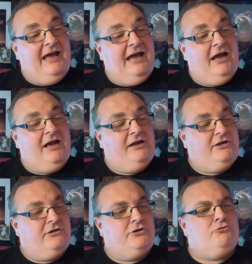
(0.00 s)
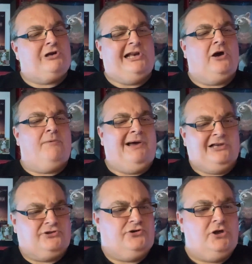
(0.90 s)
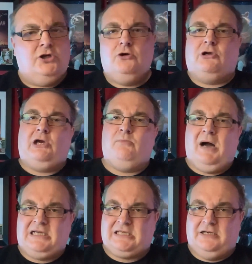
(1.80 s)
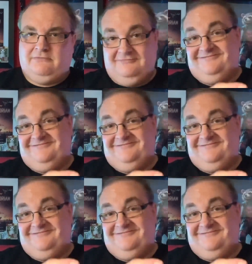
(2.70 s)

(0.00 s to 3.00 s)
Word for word: Uh, you Klingon bastard, you killed my son.